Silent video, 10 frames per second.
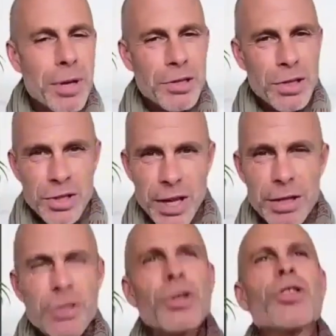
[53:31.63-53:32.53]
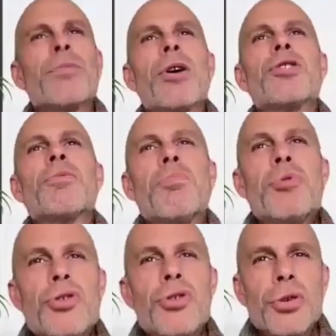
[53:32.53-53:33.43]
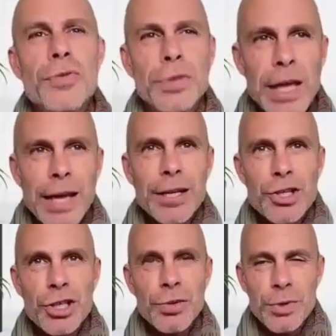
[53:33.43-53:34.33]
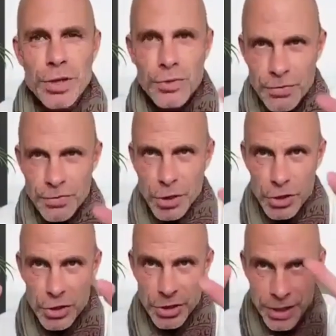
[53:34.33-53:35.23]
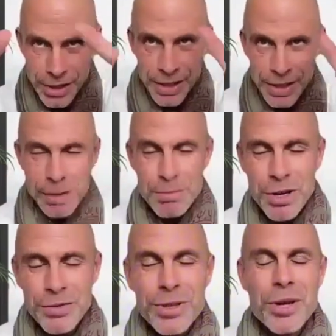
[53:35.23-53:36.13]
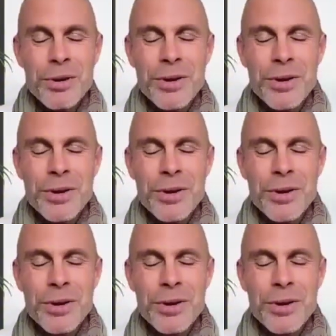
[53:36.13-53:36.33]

because the sun has got the most beautiful energy when it first comes over the